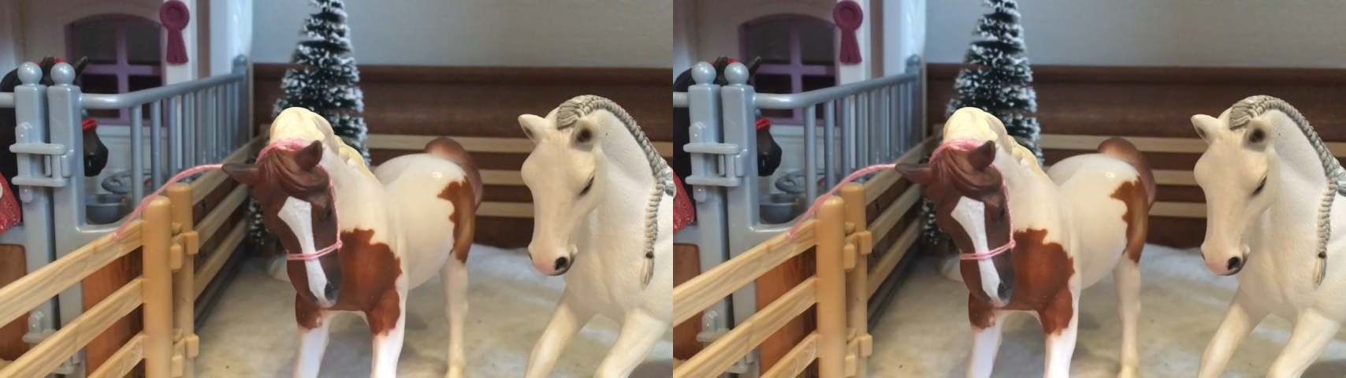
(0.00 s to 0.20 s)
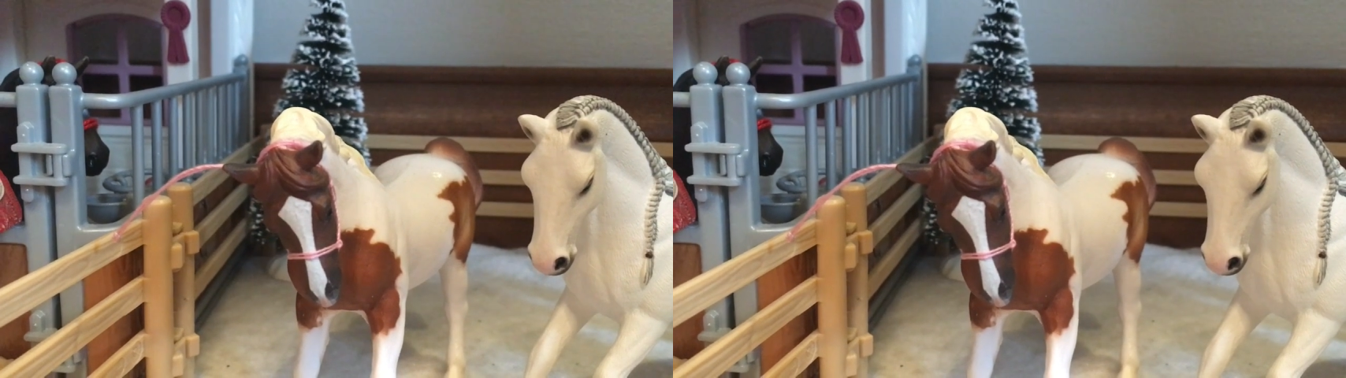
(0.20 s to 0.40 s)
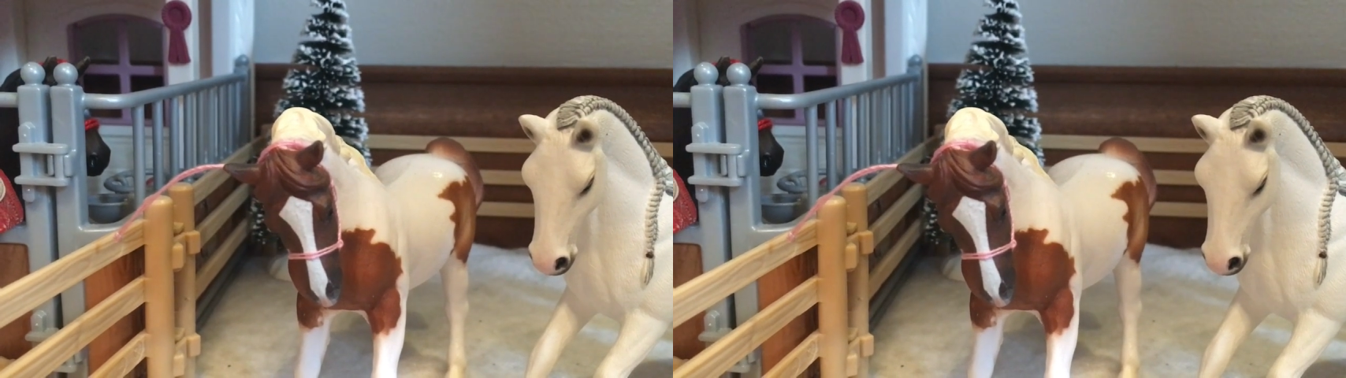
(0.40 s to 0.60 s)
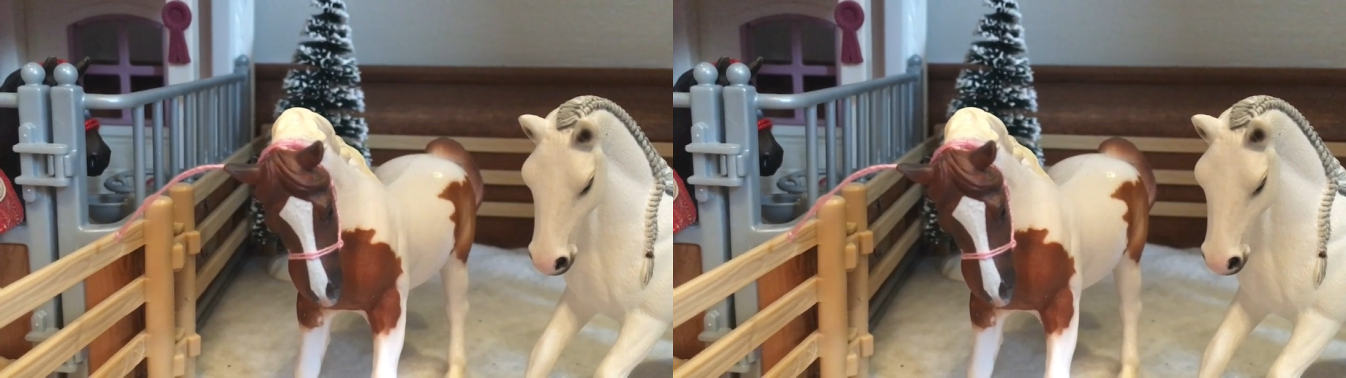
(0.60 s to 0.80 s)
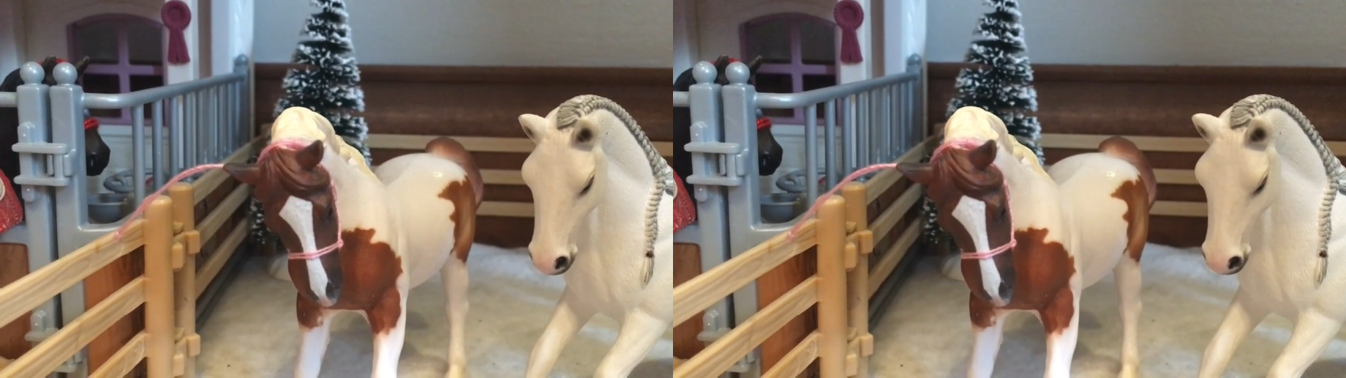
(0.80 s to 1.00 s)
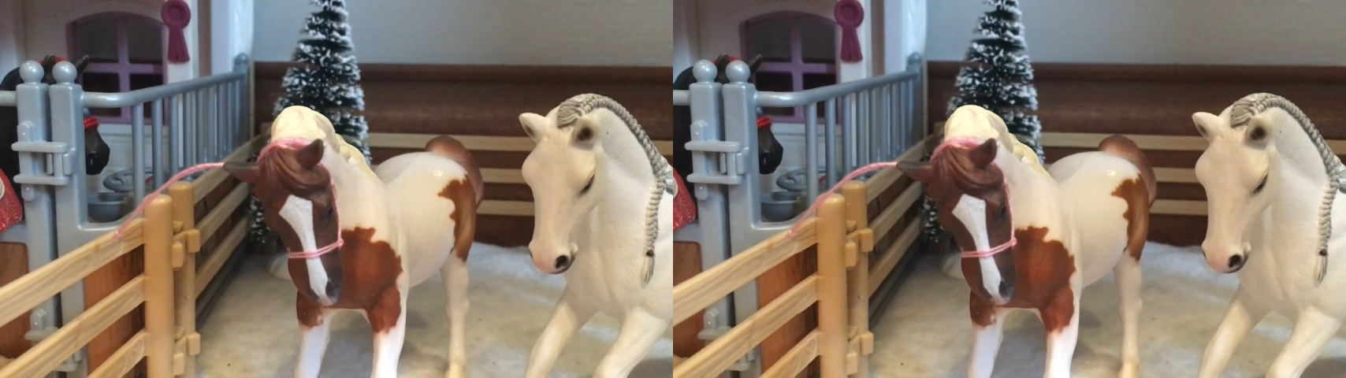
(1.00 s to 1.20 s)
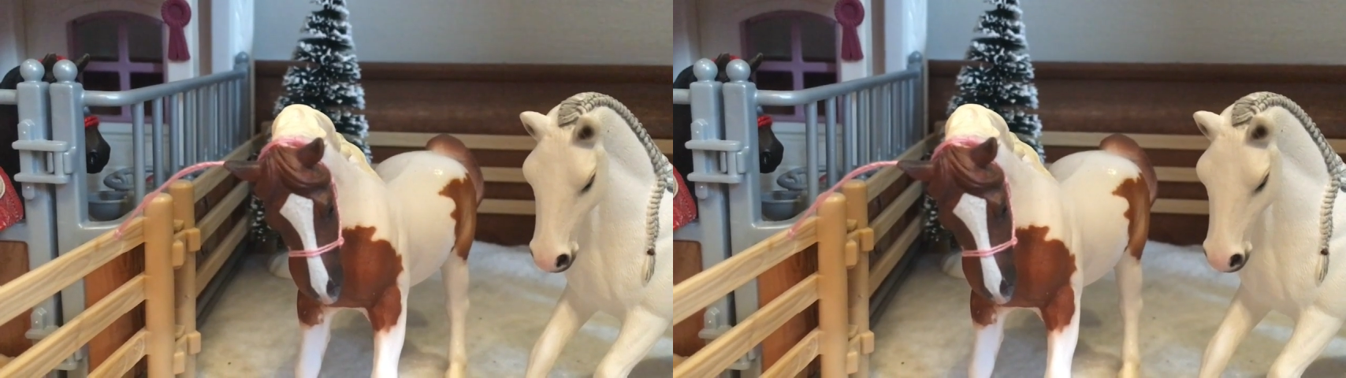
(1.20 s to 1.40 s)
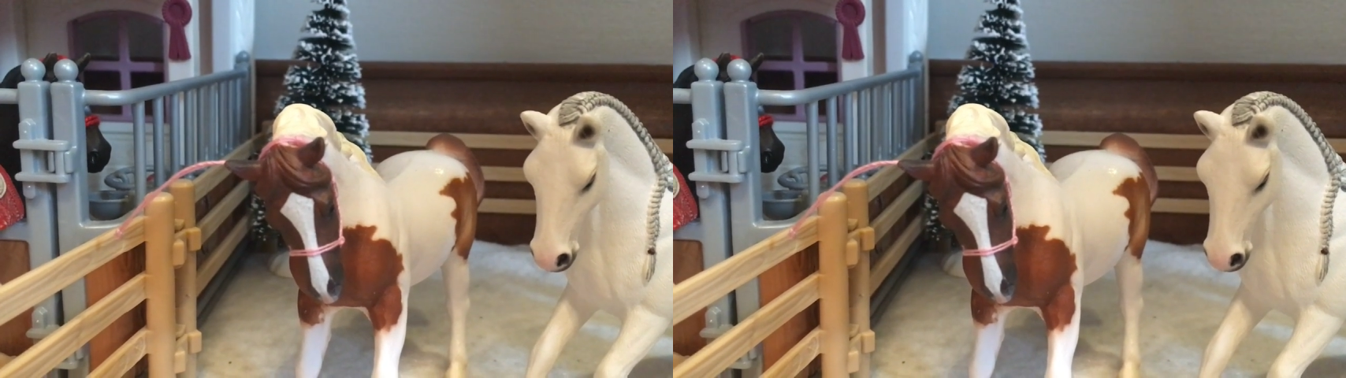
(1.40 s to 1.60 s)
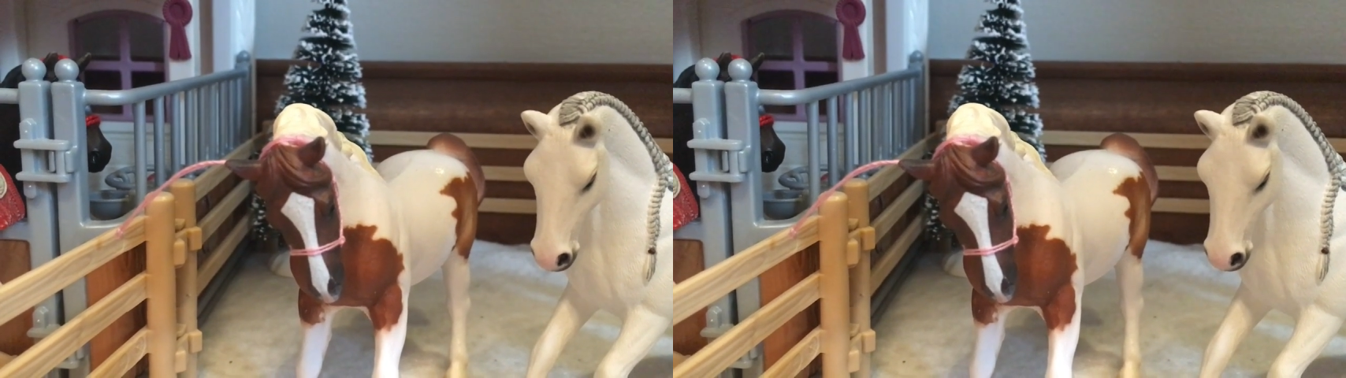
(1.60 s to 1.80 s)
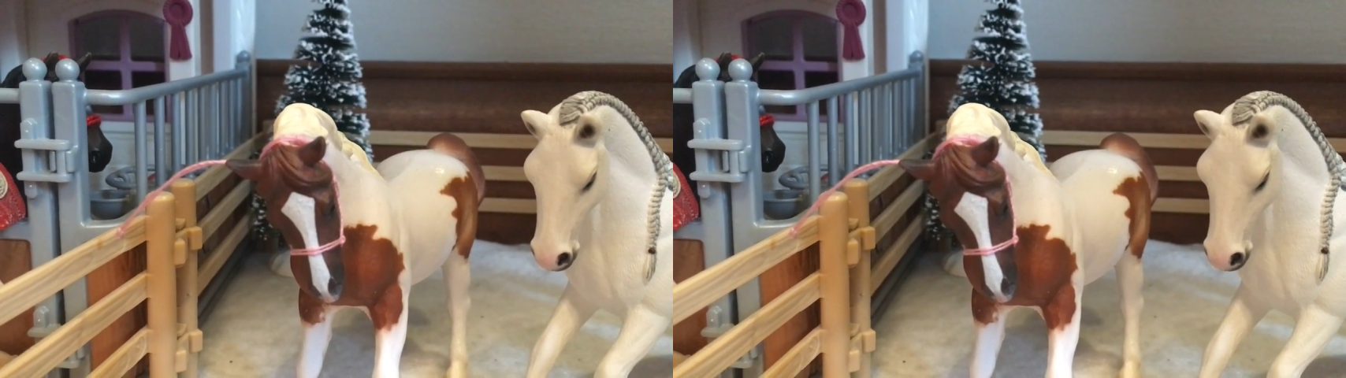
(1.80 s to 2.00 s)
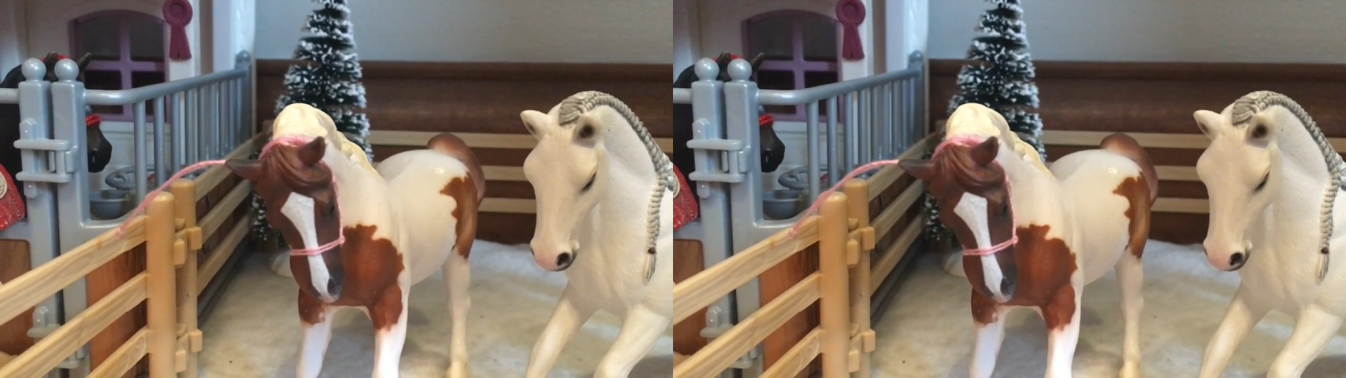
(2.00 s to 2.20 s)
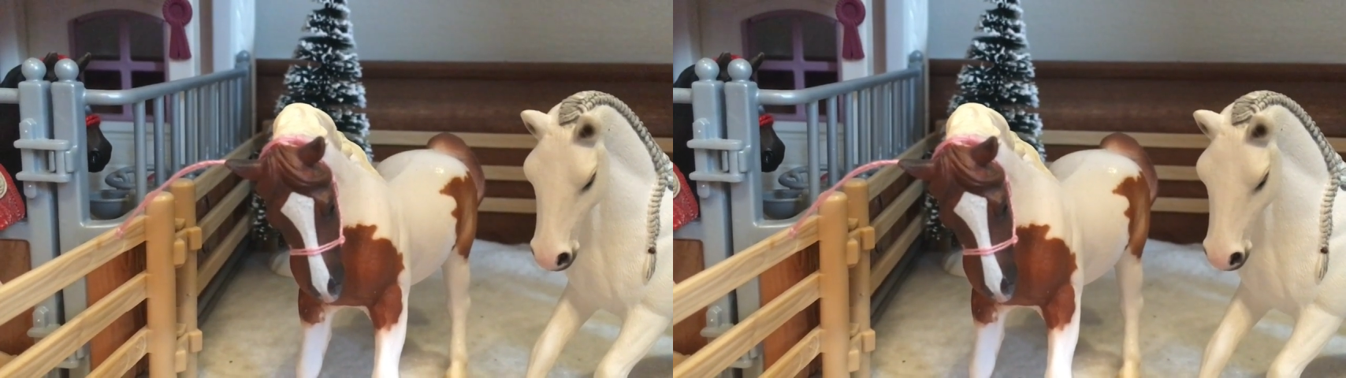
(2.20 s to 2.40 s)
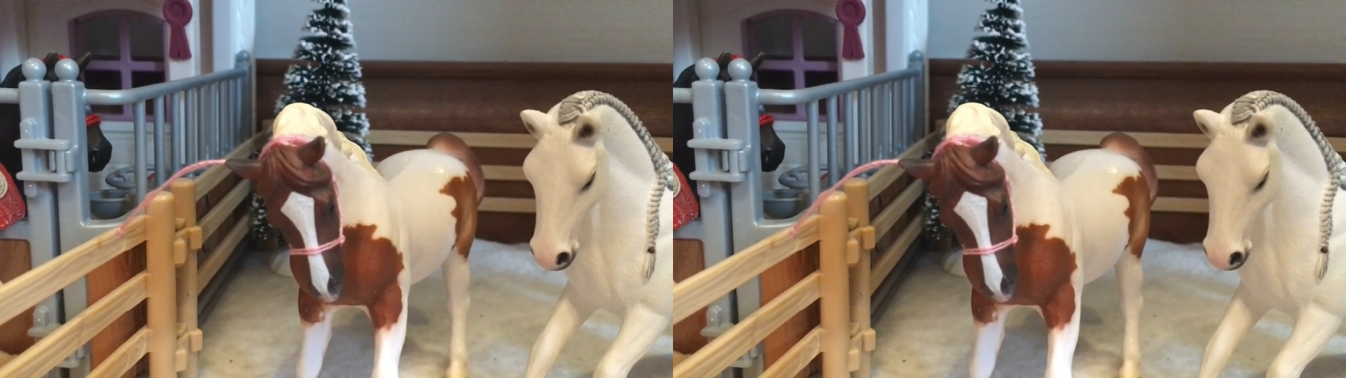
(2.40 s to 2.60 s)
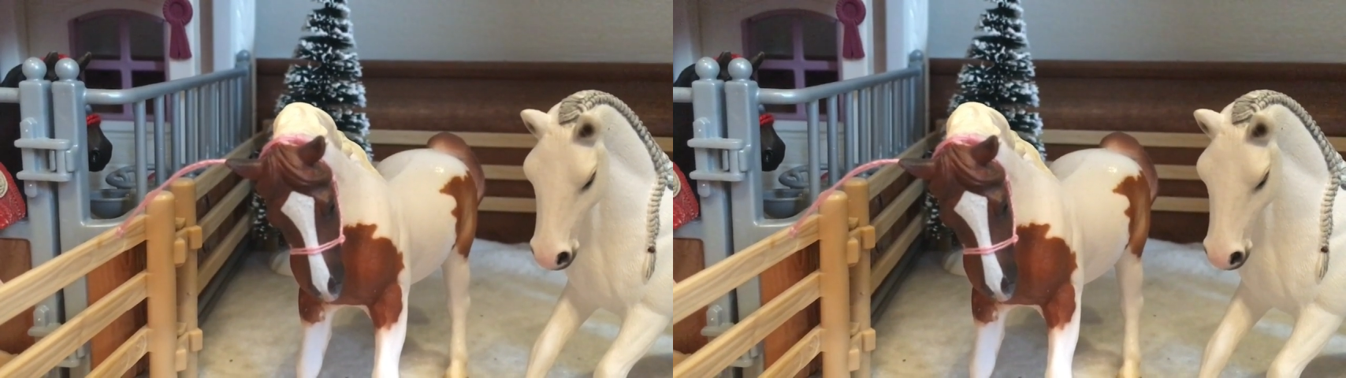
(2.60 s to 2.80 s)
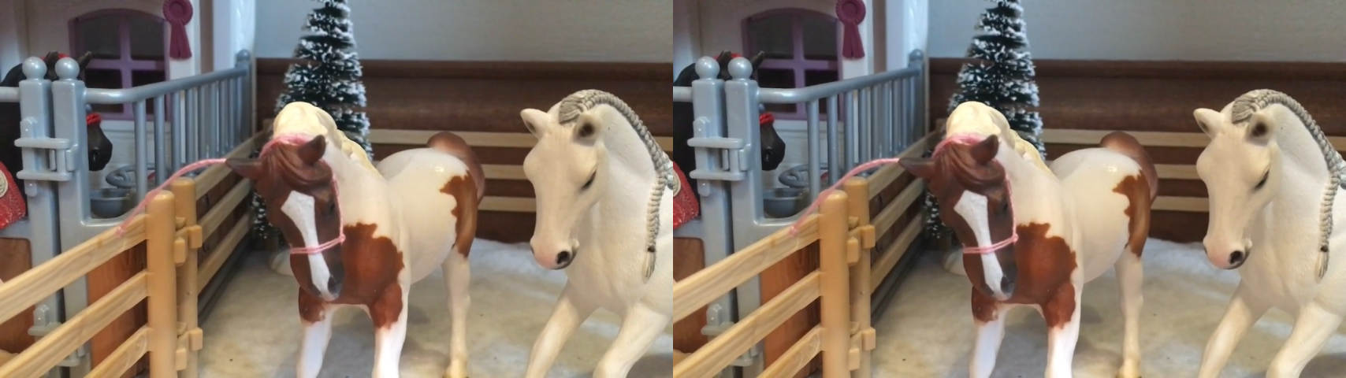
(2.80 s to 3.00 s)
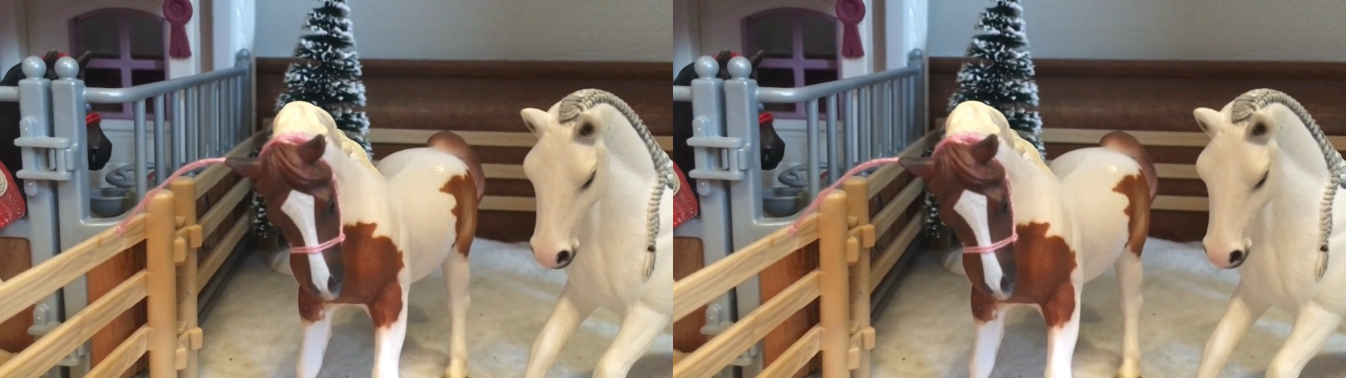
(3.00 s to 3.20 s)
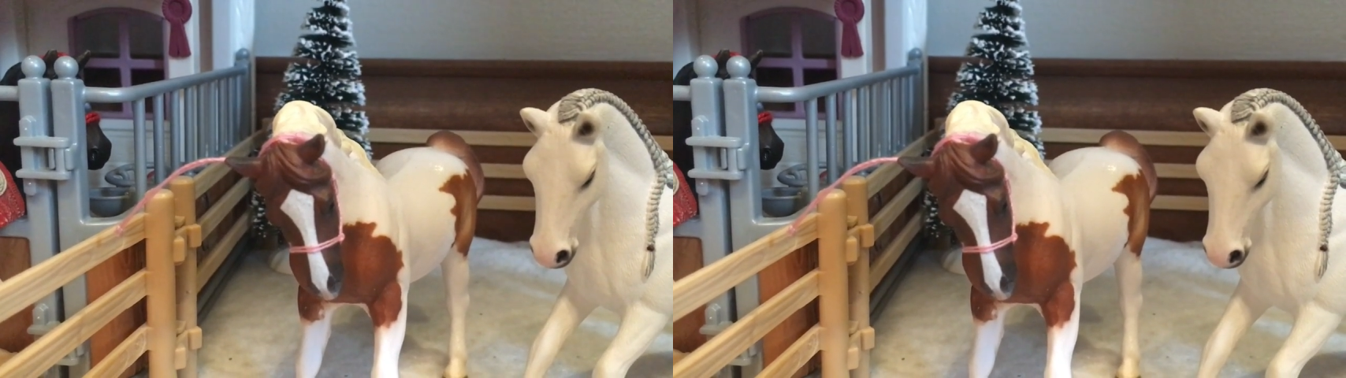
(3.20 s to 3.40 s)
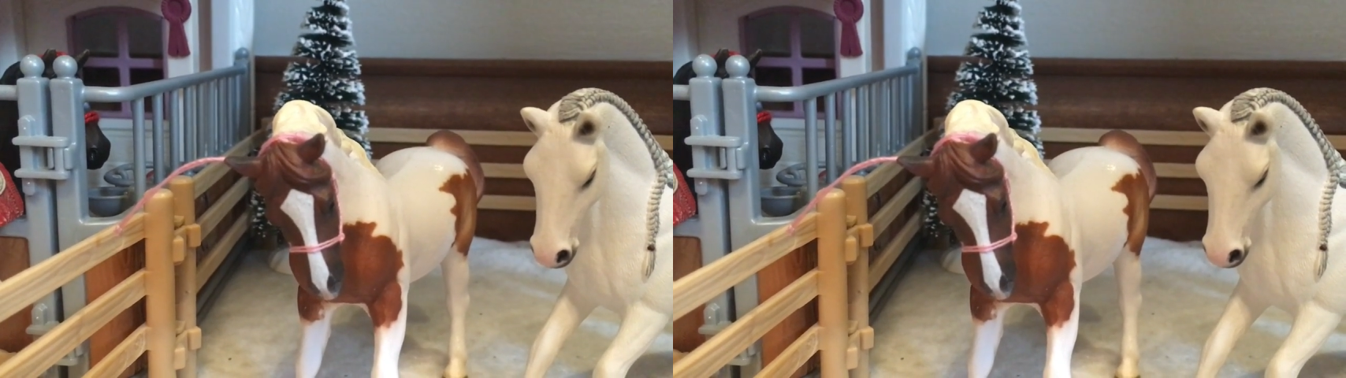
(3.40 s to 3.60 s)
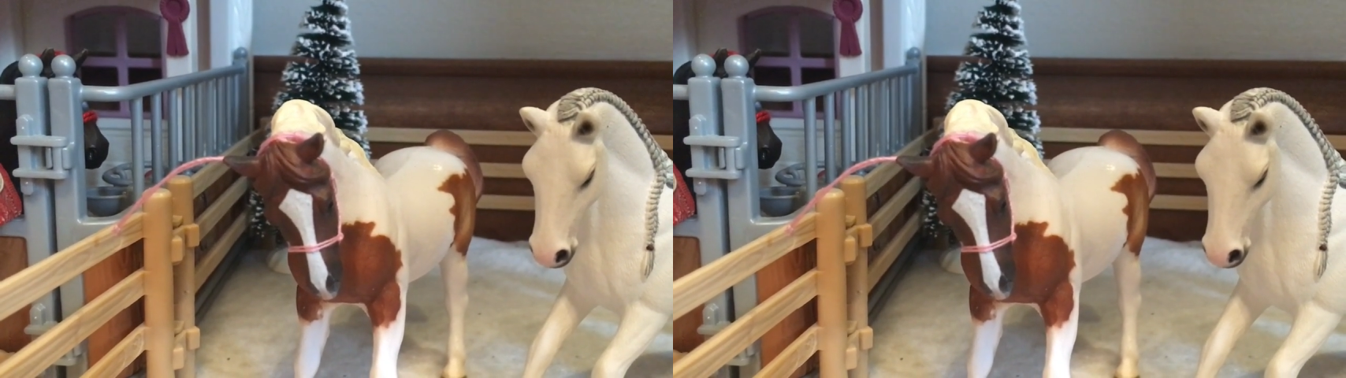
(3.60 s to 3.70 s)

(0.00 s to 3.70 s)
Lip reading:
(no speaker visible)